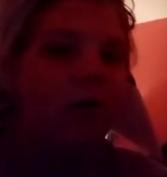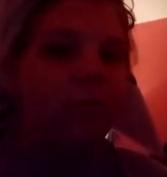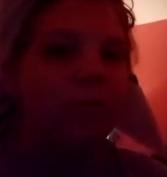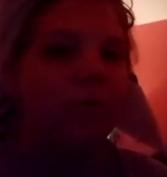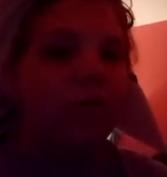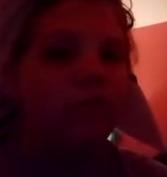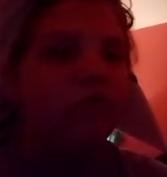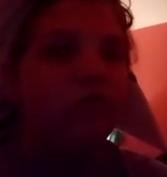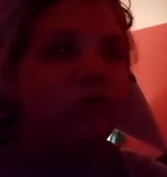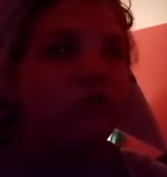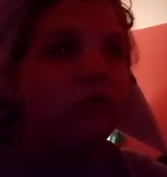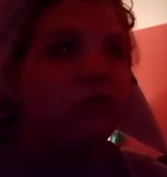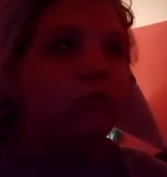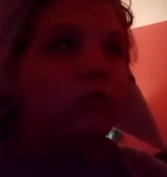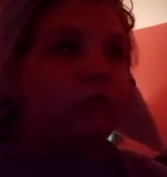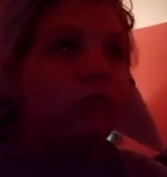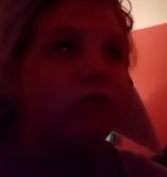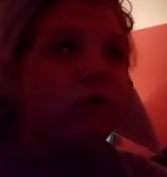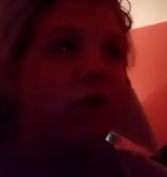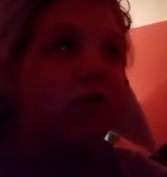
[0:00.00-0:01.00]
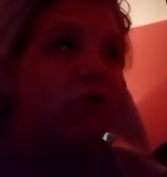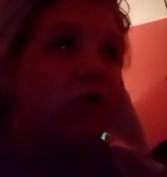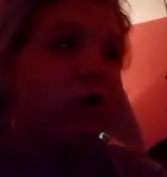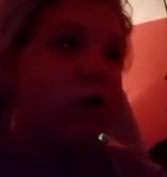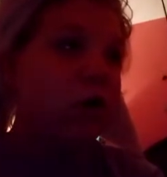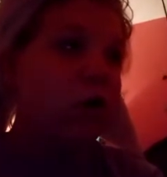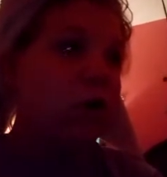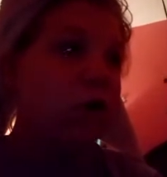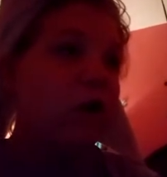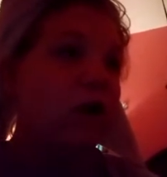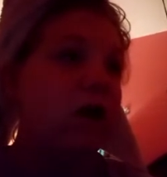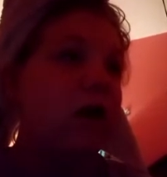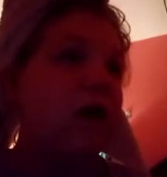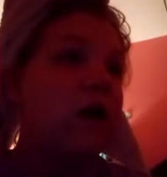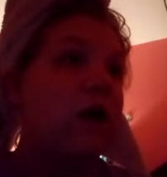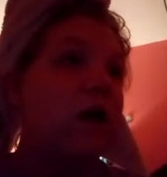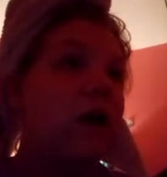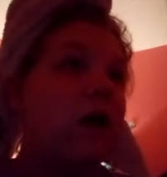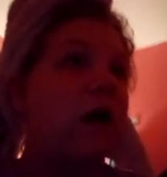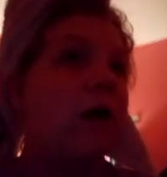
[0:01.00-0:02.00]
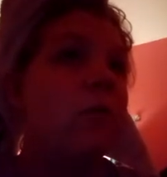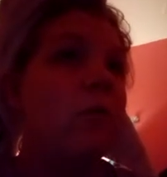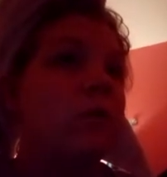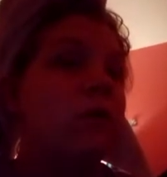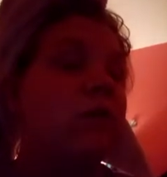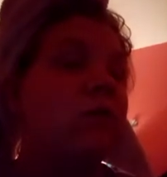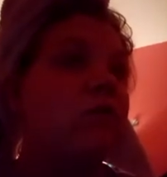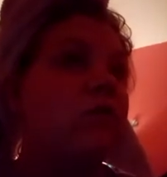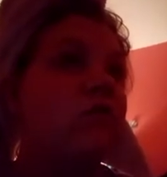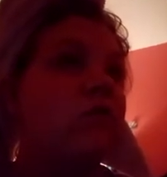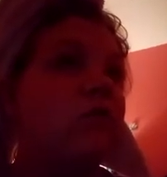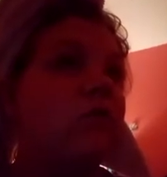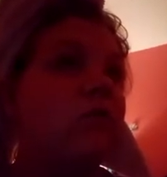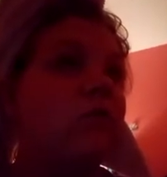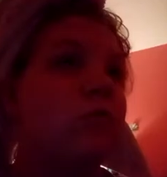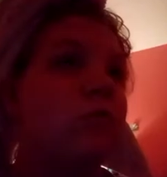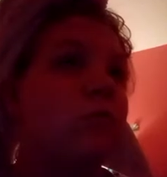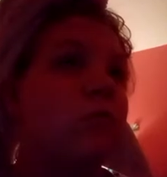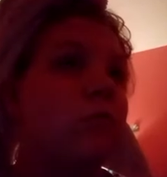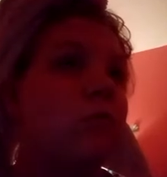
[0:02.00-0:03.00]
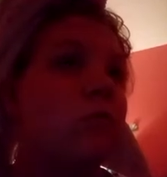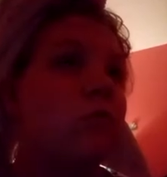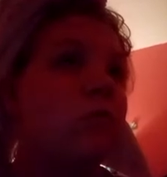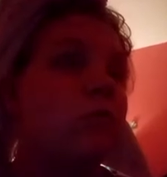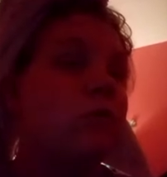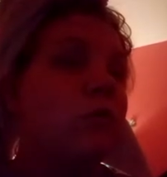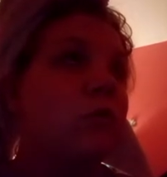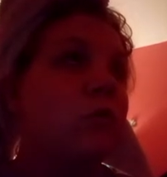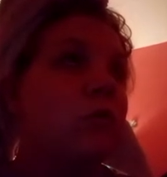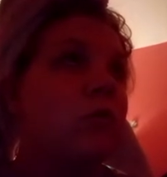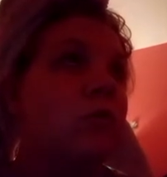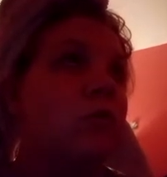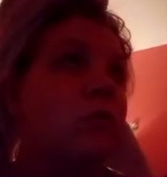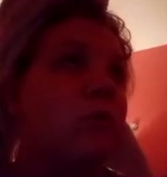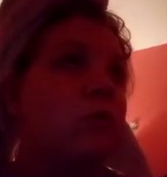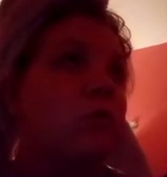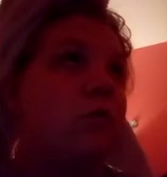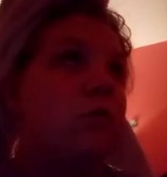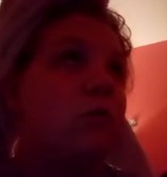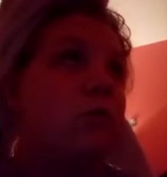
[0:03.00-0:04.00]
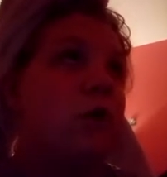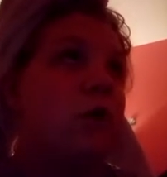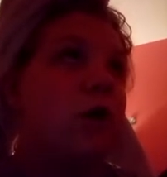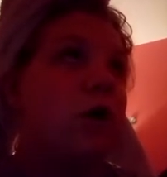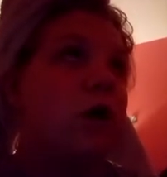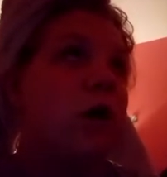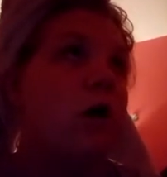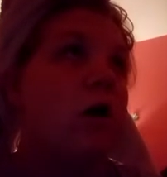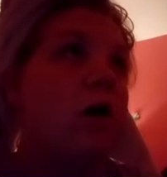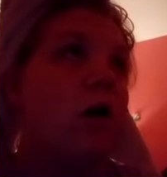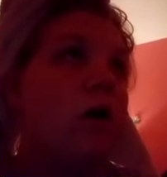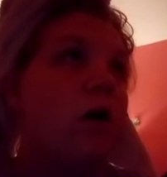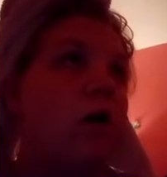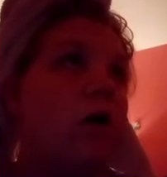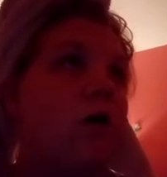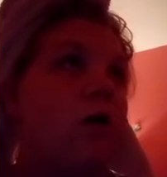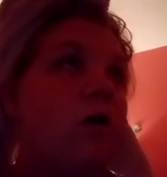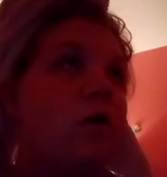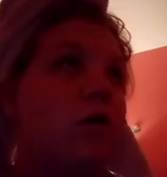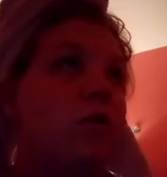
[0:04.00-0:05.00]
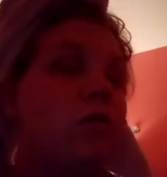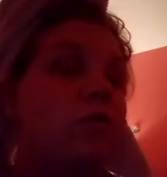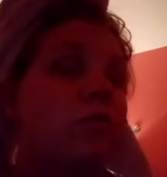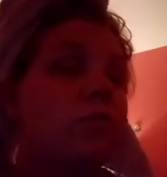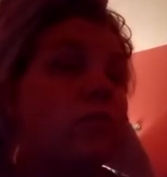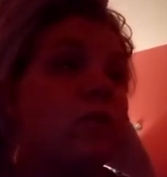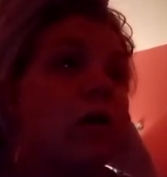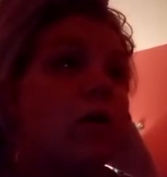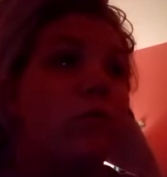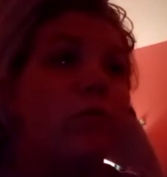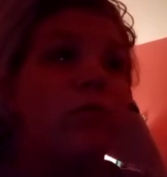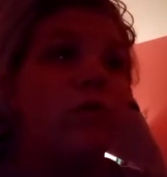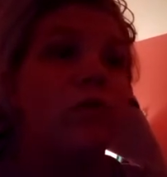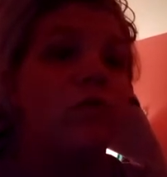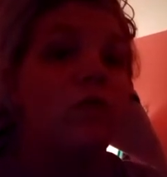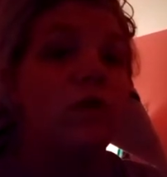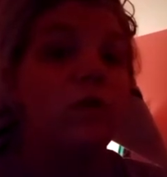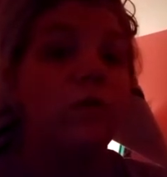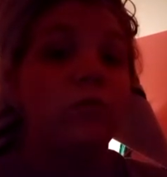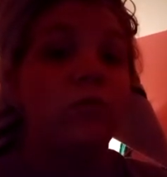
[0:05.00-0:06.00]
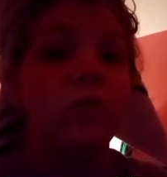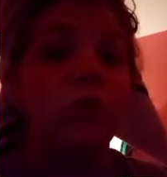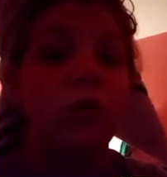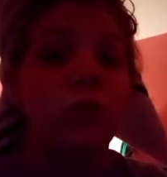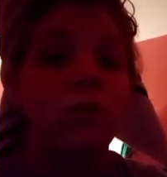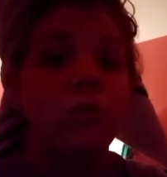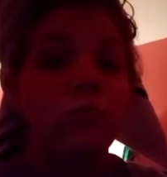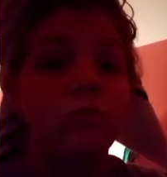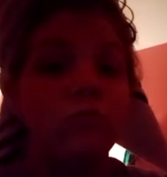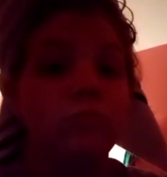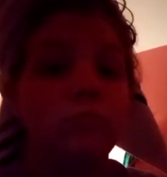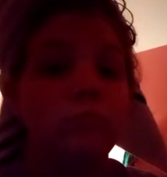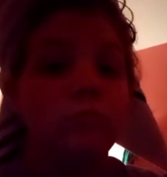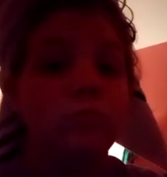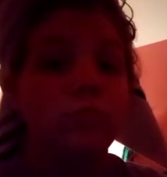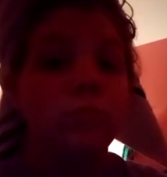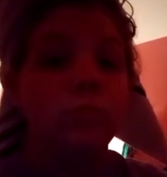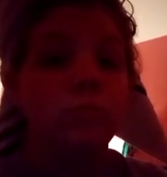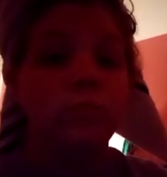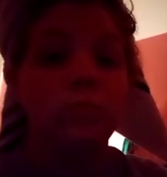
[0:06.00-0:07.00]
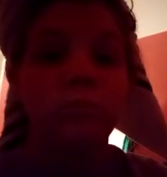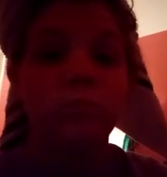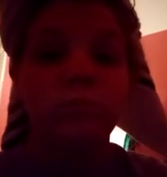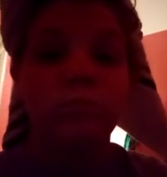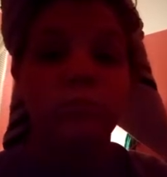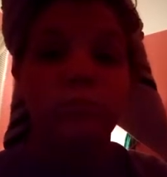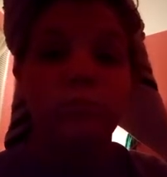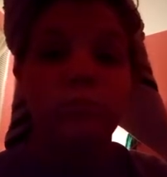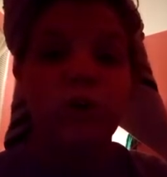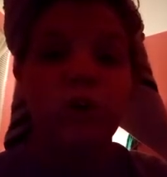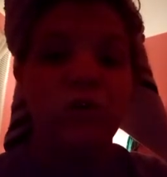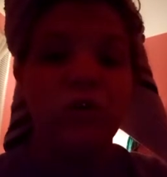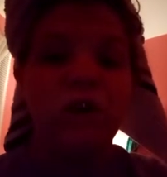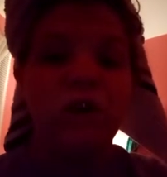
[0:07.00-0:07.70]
I went to Kevin Connolly, I went to, I was in the vendor's hall about